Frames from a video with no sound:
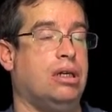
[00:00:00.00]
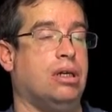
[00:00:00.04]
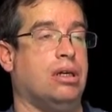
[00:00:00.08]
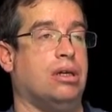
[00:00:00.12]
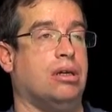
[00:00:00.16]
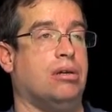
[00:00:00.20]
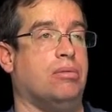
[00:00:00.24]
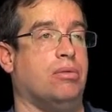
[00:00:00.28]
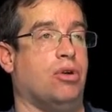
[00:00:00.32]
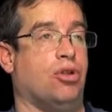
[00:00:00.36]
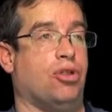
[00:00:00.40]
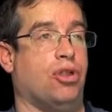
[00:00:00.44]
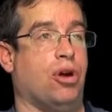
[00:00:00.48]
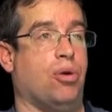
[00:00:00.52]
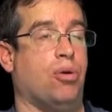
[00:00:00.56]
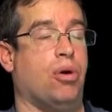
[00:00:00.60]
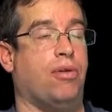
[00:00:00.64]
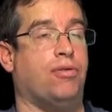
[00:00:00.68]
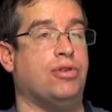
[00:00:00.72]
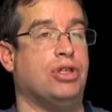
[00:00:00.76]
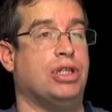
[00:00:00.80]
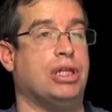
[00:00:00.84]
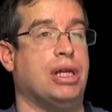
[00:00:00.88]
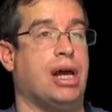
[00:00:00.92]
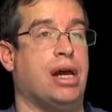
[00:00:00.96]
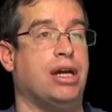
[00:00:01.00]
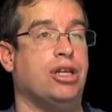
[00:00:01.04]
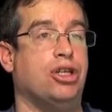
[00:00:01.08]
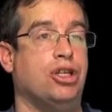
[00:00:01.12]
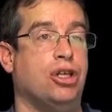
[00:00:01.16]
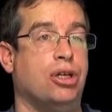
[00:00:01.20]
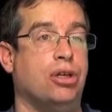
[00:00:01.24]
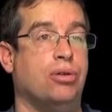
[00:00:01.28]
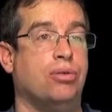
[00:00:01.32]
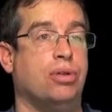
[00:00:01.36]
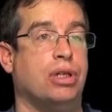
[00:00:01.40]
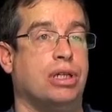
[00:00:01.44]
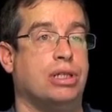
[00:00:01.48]
Although obviously I
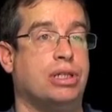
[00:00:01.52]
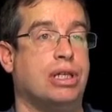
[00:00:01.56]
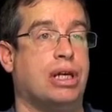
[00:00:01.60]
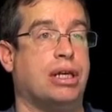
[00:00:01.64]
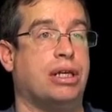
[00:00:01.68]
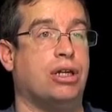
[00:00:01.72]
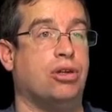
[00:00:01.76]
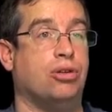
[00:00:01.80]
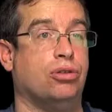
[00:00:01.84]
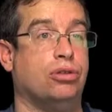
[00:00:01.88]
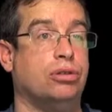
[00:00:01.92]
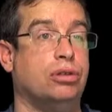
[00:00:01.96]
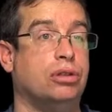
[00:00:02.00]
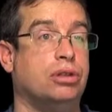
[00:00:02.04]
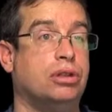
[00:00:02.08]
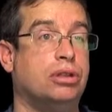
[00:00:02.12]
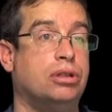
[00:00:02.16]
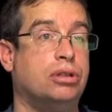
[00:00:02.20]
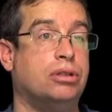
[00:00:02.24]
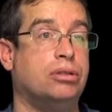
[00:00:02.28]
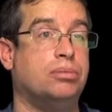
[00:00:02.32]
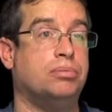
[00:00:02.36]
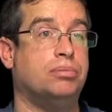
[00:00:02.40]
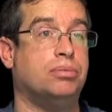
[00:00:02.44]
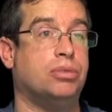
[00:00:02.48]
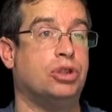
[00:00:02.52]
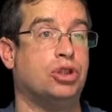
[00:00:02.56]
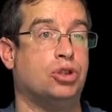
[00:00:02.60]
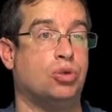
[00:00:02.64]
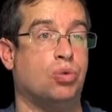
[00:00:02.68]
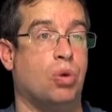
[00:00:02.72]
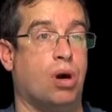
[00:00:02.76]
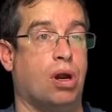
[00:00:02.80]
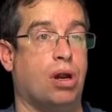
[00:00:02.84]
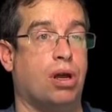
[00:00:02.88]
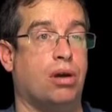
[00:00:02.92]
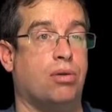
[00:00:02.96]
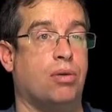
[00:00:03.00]
knew that I couldn't
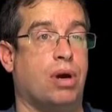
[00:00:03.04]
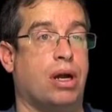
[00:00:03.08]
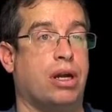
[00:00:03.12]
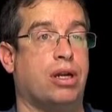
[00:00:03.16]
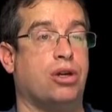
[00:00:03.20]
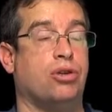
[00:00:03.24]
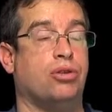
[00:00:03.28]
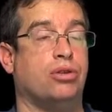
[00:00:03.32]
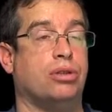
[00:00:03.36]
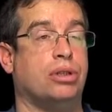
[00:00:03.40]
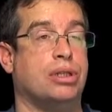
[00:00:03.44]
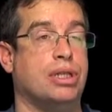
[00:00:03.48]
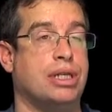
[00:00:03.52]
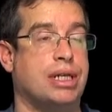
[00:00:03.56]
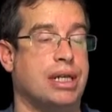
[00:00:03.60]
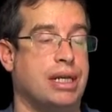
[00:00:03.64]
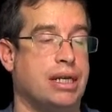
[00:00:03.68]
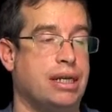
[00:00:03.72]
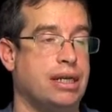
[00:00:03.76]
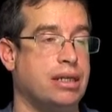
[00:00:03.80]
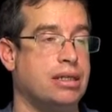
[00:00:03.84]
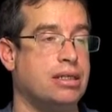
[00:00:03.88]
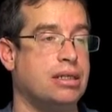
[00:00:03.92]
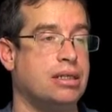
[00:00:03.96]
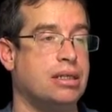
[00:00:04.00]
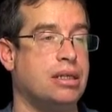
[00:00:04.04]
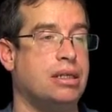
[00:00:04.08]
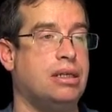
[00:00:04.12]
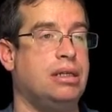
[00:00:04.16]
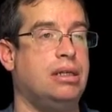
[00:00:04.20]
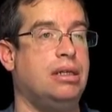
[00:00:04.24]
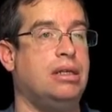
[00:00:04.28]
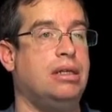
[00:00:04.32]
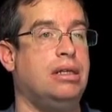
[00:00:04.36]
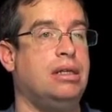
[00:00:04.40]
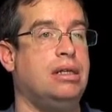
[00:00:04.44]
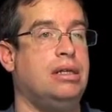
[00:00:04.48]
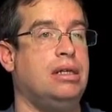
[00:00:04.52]
swallow, I couldn't eat,
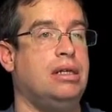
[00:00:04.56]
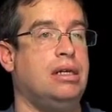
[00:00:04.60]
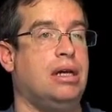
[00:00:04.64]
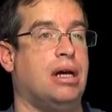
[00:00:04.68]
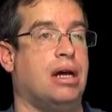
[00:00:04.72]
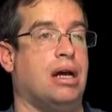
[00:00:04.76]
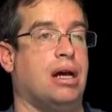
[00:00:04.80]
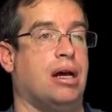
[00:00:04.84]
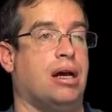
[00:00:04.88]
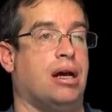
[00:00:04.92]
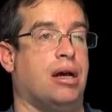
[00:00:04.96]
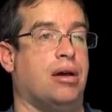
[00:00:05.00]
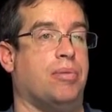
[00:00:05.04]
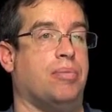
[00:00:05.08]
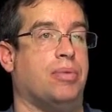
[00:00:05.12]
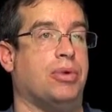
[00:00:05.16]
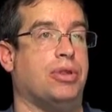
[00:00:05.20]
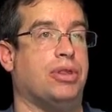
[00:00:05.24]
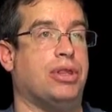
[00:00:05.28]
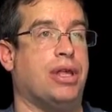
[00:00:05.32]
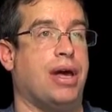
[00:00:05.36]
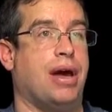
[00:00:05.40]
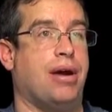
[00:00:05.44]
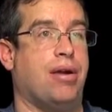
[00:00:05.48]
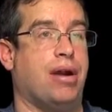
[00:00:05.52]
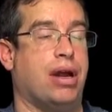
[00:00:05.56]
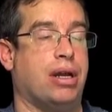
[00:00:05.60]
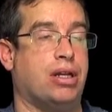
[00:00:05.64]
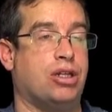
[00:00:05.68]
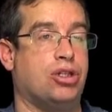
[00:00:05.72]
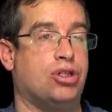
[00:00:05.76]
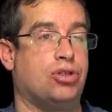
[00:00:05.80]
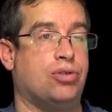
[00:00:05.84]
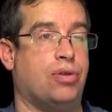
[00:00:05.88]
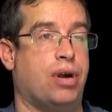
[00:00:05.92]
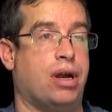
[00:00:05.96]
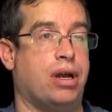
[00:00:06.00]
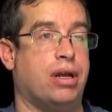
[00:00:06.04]
but their
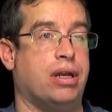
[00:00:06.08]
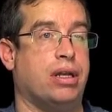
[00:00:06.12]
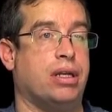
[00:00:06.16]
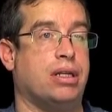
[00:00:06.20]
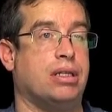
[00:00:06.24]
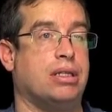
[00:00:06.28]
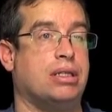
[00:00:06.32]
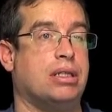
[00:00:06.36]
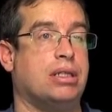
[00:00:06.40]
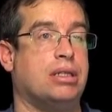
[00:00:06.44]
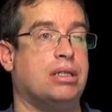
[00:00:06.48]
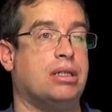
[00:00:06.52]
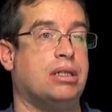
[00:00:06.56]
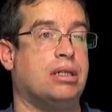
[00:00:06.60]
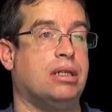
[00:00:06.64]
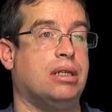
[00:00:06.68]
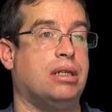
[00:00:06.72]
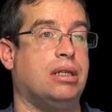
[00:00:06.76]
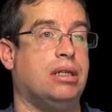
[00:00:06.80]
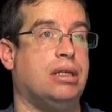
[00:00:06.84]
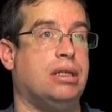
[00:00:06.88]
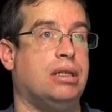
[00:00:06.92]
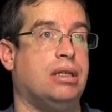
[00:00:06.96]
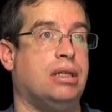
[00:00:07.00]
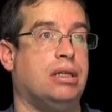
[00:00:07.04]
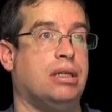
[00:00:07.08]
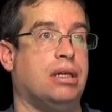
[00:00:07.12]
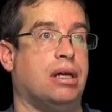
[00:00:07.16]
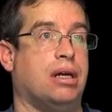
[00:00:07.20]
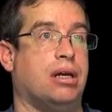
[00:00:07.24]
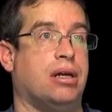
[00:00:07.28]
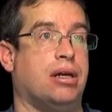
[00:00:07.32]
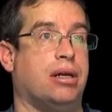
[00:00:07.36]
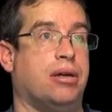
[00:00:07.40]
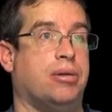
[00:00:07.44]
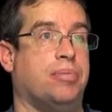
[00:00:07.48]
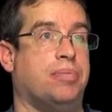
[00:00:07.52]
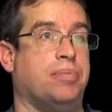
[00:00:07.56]
x-rays,
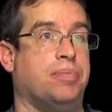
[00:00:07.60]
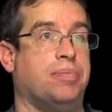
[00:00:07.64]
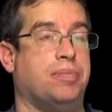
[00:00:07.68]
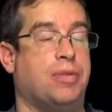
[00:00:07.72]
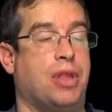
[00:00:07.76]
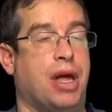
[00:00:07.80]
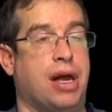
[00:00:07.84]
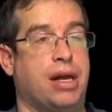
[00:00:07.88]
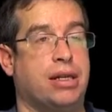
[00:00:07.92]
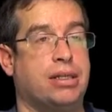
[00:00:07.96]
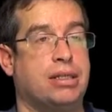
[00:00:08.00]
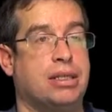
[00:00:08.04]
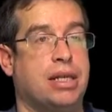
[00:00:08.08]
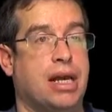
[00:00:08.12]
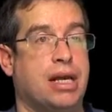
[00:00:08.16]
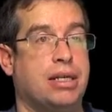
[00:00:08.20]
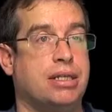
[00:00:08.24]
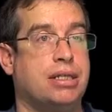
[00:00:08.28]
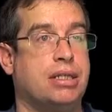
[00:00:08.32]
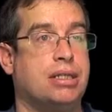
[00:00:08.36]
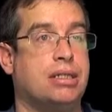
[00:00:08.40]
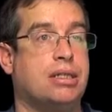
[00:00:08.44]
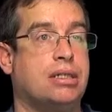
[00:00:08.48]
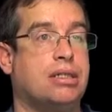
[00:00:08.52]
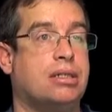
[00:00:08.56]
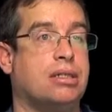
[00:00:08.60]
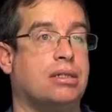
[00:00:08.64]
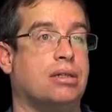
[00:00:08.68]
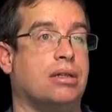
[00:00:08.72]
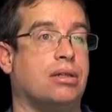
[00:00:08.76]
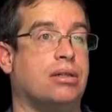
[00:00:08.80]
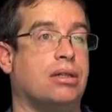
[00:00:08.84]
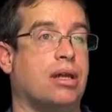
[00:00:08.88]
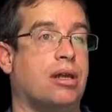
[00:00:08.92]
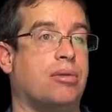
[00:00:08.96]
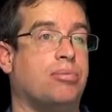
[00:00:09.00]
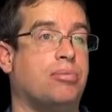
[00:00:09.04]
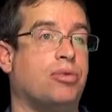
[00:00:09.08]
their tests
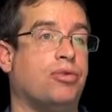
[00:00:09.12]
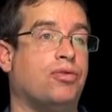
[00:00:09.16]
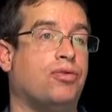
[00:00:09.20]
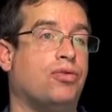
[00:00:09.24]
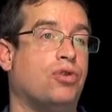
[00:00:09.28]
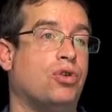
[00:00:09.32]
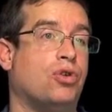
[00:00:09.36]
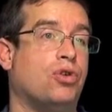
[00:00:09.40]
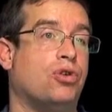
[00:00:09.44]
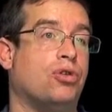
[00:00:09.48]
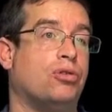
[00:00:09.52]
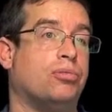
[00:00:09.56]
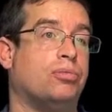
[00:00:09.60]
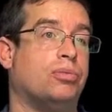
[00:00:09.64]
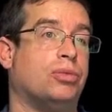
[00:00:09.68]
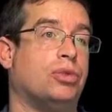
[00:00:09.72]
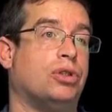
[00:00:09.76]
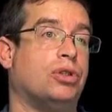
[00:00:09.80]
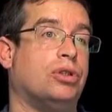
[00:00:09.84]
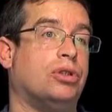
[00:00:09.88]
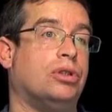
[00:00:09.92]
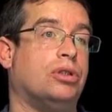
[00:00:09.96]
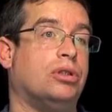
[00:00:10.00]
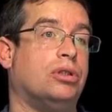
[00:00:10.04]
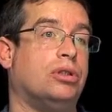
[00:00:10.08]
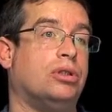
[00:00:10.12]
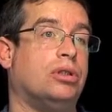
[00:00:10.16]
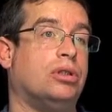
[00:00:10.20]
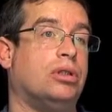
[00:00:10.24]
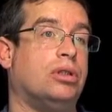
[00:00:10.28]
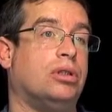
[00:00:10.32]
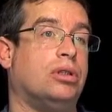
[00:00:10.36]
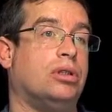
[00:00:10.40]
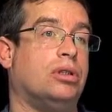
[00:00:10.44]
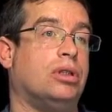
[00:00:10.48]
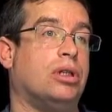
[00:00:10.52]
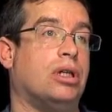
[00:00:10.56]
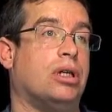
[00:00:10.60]
that they performed
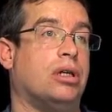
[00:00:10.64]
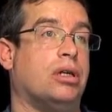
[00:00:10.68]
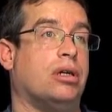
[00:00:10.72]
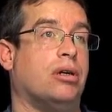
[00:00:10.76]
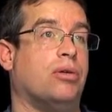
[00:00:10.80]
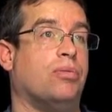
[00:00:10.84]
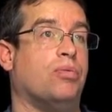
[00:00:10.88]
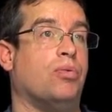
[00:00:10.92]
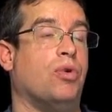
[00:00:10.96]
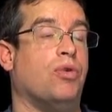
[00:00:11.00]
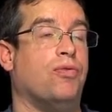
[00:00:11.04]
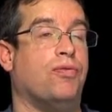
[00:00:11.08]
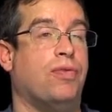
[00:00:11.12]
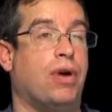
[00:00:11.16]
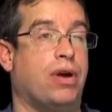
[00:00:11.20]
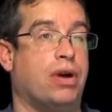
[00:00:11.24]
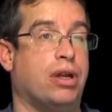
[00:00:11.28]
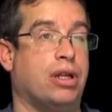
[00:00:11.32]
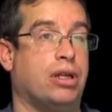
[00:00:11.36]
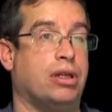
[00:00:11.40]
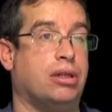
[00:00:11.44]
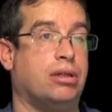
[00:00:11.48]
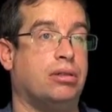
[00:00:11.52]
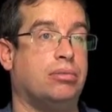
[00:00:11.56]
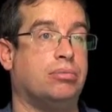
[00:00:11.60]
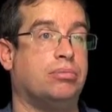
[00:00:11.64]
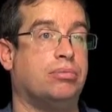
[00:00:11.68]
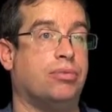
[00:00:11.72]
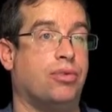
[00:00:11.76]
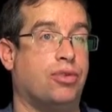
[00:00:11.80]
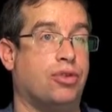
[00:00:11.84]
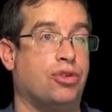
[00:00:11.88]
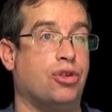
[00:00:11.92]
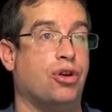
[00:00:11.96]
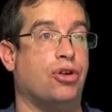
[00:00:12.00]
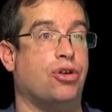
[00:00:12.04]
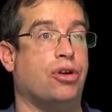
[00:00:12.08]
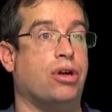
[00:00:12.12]
were very
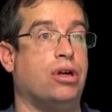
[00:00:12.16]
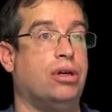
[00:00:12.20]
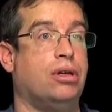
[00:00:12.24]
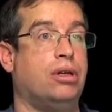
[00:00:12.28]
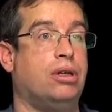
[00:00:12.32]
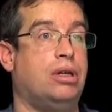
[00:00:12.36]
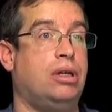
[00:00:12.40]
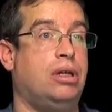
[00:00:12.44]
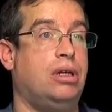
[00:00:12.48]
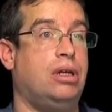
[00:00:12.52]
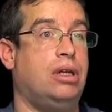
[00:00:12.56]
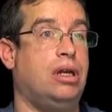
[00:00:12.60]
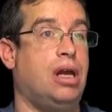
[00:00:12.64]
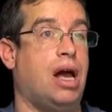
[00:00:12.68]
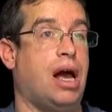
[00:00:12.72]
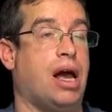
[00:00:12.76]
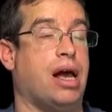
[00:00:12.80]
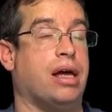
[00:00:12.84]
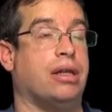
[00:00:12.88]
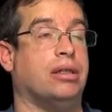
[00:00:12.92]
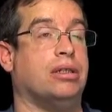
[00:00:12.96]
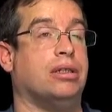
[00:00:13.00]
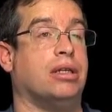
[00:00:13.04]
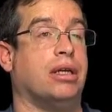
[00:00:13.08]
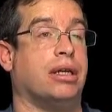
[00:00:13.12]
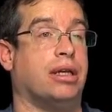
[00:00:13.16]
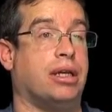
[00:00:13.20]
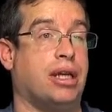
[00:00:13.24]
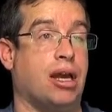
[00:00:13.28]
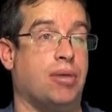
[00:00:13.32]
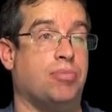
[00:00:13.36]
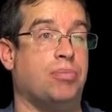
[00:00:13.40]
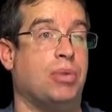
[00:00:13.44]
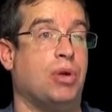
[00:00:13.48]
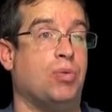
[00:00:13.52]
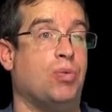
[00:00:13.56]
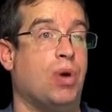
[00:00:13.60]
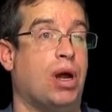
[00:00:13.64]
thorough, and they
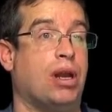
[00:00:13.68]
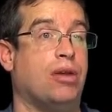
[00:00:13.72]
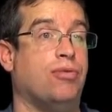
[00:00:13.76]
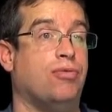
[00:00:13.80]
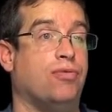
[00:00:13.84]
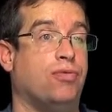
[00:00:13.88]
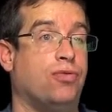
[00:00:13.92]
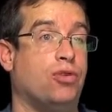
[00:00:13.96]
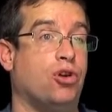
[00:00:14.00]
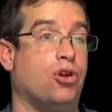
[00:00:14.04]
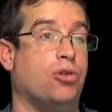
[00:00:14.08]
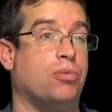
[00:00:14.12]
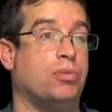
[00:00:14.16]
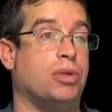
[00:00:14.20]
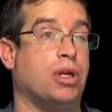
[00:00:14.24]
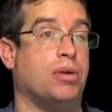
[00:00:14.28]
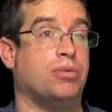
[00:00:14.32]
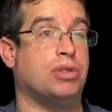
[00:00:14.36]
kept me well informed.